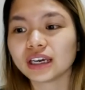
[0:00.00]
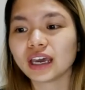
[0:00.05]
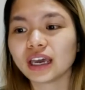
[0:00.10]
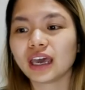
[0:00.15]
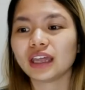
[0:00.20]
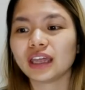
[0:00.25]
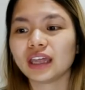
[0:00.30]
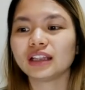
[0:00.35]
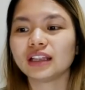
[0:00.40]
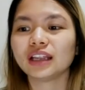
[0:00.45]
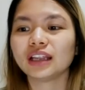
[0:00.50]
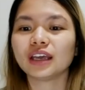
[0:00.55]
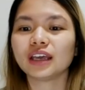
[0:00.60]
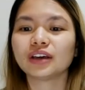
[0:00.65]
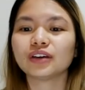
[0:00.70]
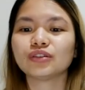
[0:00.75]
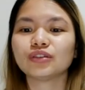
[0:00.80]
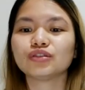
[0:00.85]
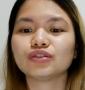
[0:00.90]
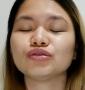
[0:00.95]
And
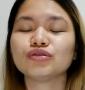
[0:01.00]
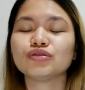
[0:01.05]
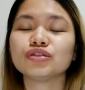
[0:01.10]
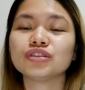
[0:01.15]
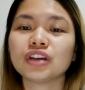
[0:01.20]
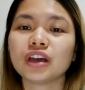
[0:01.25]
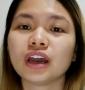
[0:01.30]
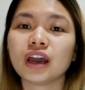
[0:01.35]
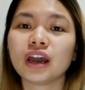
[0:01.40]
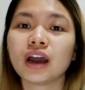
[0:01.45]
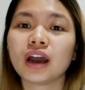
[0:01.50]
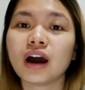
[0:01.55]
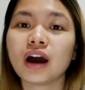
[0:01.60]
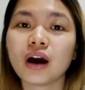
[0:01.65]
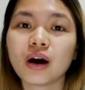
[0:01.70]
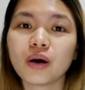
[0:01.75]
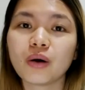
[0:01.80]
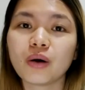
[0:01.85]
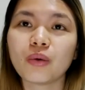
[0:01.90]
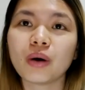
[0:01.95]
could you share
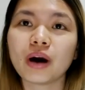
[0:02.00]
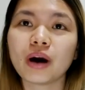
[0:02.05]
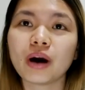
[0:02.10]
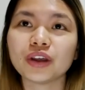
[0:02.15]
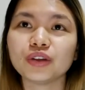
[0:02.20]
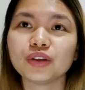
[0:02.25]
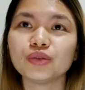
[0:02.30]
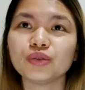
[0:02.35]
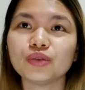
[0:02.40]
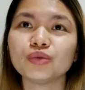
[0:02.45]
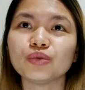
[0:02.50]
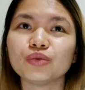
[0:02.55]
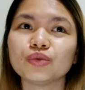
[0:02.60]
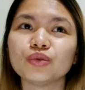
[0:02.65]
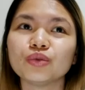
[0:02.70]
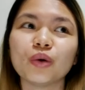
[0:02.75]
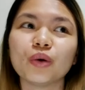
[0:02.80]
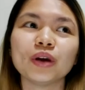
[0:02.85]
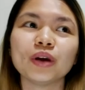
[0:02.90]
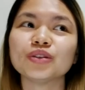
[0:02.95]
how are you
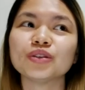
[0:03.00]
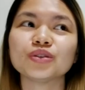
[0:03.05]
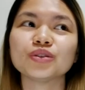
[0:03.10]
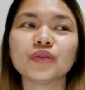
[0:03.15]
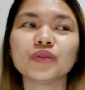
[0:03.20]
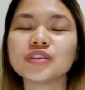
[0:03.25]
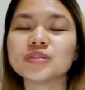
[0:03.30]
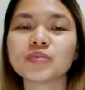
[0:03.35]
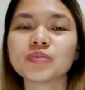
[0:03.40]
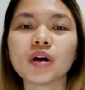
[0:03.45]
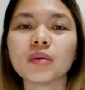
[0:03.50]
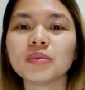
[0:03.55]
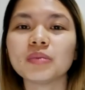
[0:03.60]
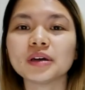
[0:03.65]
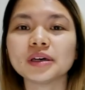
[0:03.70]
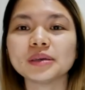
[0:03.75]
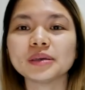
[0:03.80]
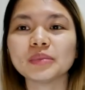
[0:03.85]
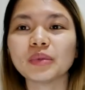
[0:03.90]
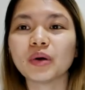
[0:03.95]
going to solve this problem,